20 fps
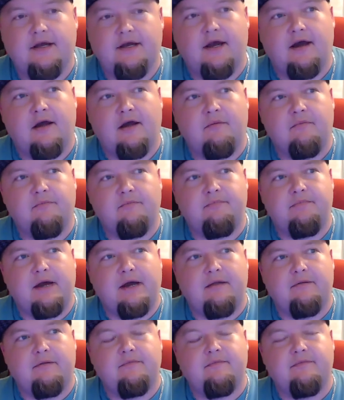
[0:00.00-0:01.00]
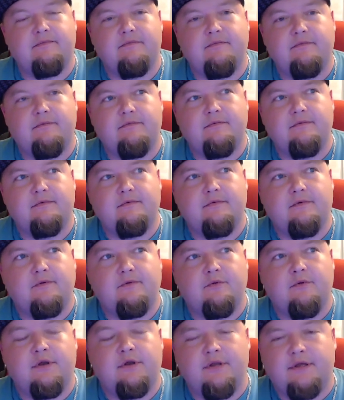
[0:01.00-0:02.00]
Um, but
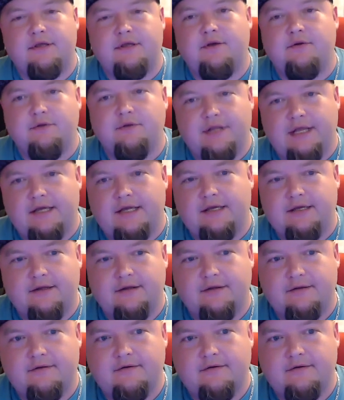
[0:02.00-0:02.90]
really unique.